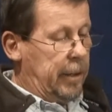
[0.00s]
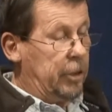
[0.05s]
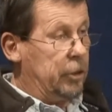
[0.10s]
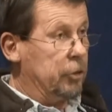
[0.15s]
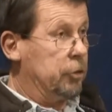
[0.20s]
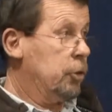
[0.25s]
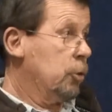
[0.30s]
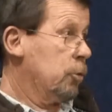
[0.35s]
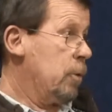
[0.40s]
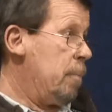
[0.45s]

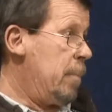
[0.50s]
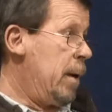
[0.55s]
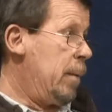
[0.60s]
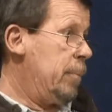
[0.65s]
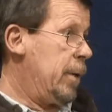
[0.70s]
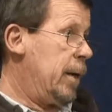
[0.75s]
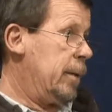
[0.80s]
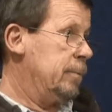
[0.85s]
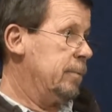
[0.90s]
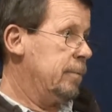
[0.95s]
And he can
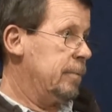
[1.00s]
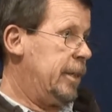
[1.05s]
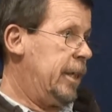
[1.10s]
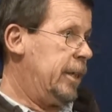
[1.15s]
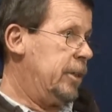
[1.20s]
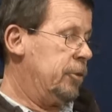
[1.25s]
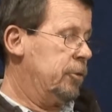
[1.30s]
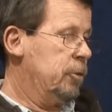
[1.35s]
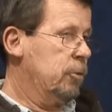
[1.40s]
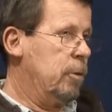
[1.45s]
still remember
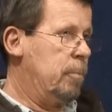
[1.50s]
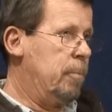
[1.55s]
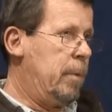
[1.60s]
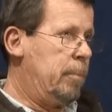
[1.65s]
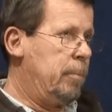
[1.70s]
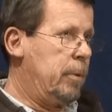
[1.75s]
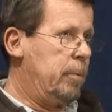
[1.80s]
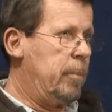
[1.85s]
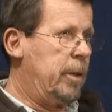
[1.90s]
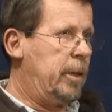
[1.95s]

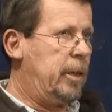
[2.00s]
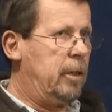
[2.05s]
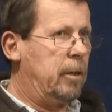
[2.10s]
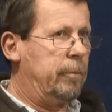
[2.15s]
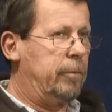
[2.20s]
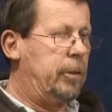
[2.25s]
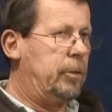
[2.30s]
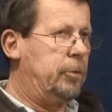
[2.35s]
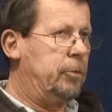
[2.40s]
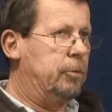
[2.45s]

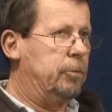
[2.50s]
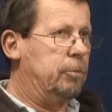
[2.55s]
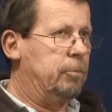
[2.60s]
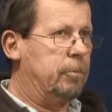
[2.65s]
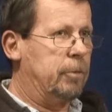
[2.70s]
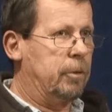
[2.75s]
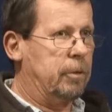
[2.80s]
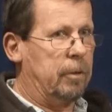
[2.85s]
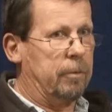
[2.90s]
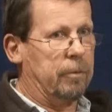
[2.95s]
many of
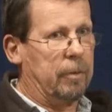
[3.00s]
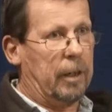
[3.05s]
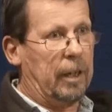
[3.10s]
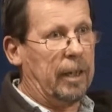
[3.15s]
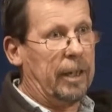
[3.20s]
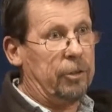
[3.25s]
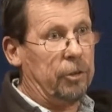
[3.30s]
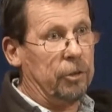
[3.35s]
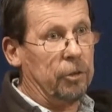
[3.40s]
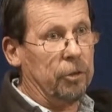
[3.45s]
his
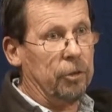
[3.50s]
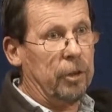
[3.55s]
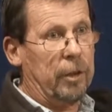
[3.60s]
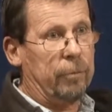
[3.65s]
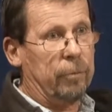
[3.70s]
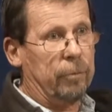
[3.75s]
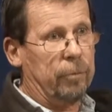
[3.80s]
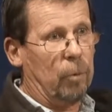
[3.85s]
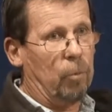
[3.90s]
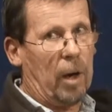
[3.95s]

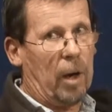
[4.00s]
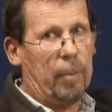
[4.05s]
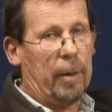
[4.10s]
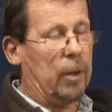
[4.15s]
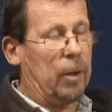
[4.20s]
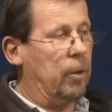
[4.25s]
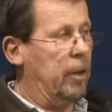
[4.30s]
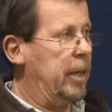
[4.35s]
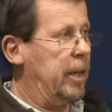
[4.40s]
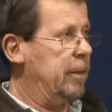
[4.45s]
lessons, even
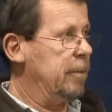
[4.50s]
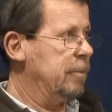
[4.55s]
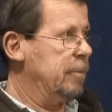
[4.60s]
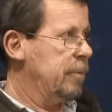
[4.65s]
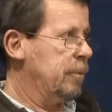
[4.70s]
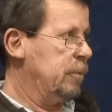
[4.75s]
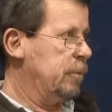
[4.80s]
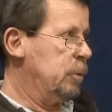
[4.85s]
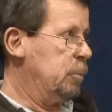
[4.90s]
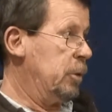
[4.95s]
from way back
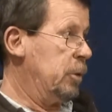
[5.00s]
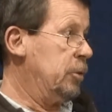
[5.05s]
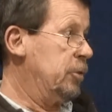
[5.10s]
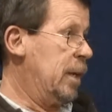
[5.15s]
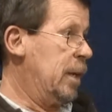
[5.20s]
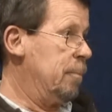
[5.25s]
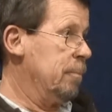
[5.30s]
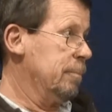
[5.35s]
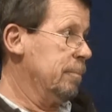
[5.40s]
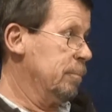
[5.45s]
then,
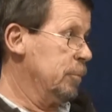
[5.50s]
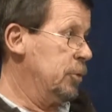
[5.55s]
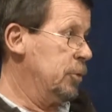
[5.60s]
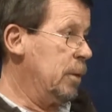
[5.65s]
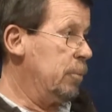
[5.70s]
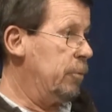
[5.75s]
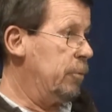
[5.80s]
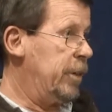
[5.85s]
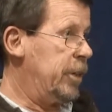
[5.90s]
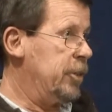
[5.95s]
with some
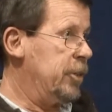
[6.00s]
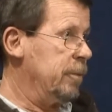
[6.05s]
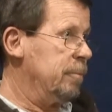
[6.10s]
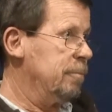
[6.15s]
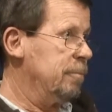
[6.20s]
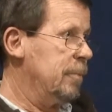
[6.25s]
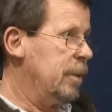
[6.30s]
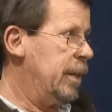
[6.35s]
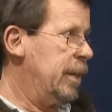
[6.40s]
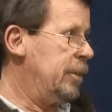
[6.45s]

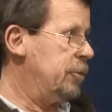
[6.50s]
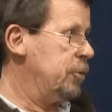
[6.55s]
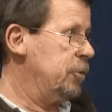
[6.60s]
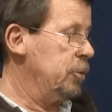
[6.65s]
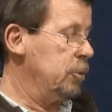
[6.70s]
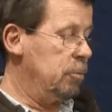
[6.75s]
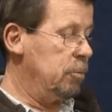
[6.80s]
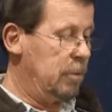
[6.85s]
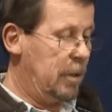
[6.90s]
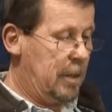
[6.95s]
affection
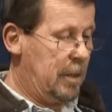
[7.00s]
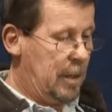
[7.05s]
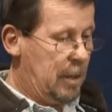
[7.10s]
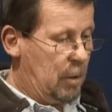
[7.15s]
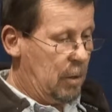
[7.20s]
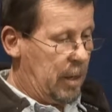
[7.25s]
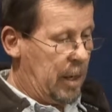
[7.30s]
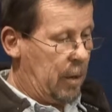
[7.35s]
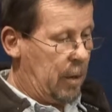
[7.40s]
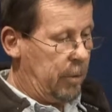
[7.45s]
as to
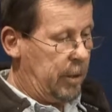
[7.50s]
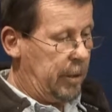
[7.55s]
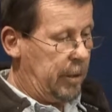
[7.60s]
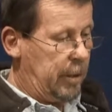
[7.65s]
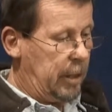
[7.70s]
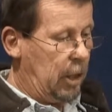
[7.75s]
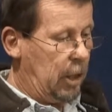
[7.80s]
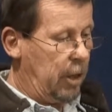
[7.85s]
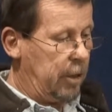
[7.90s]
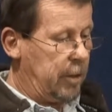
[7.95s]

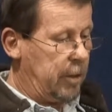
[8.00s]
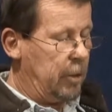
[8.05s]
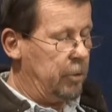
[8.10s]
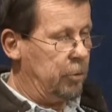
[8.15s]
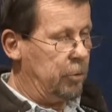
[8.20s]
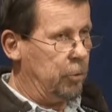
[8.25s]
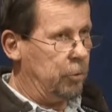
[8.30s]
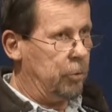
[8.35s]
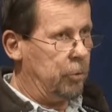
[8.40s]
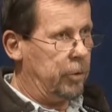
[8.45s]
how he
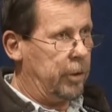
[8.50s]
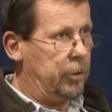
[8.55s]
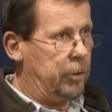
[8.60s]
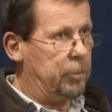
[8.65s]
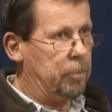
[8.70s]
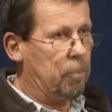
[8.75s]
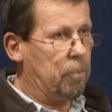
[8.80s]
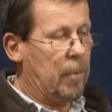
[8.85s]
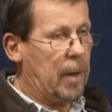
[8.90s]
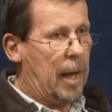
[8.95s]
liked those
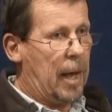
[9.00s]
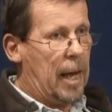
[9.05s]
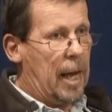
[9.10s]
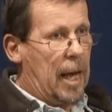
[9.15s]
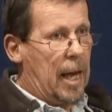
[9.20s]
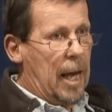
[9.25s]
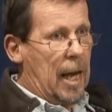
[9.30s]
sorts of things.